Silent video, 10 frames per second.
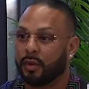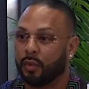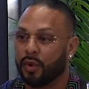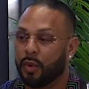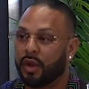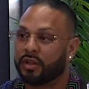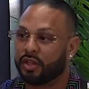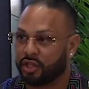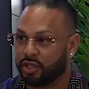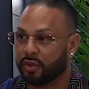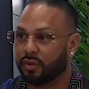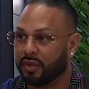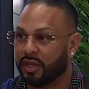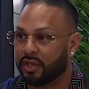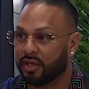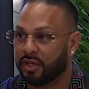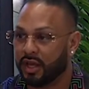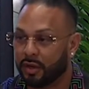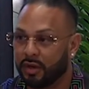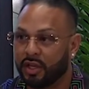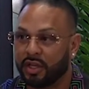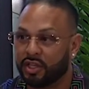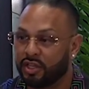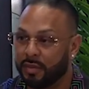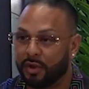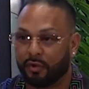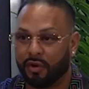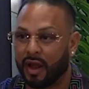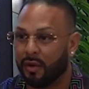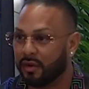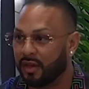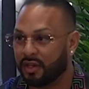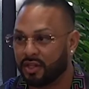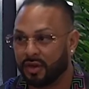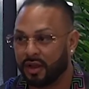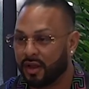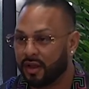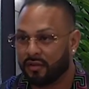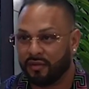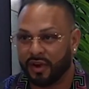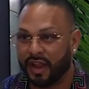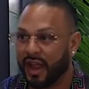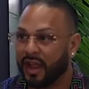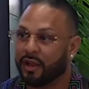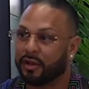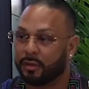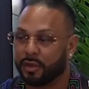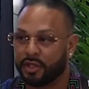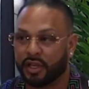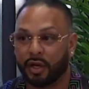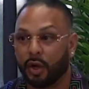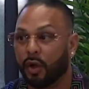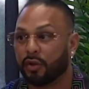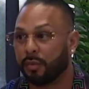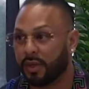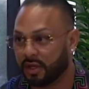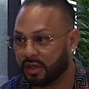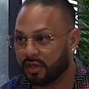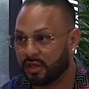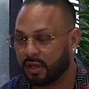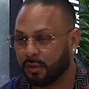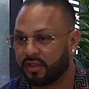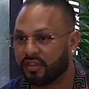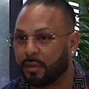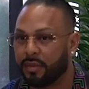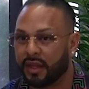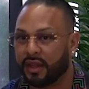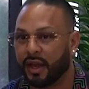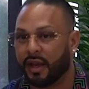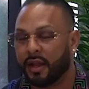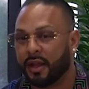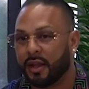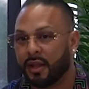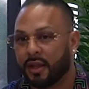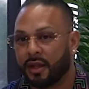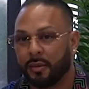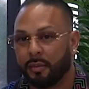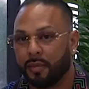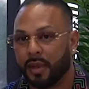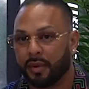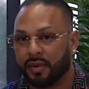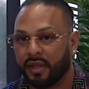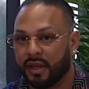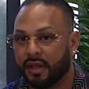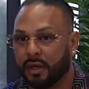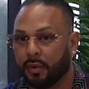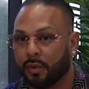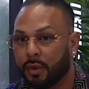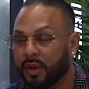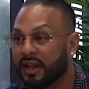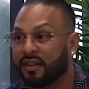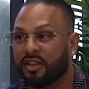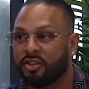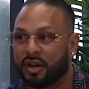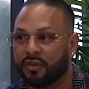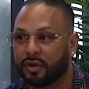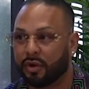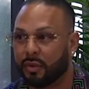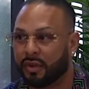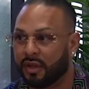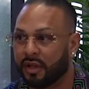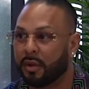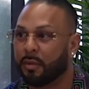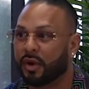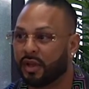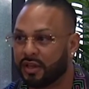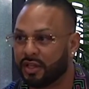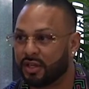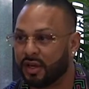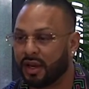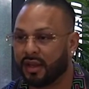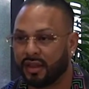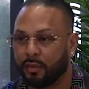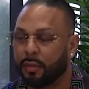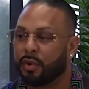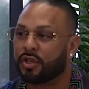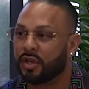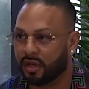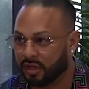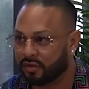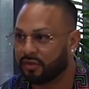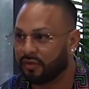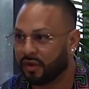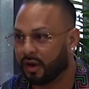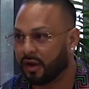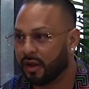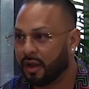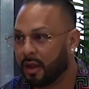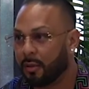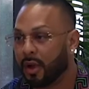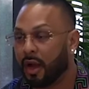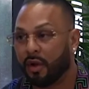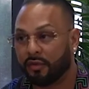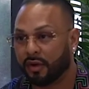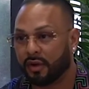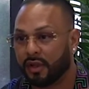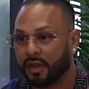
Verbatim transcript: we wanted to show that not only can she be round and very angular, but she can also be conditioned. And it was something that people said, you know, we would like to see Jennifer Dorie with a little bit more condition, and I think we pushed it a little too far. However,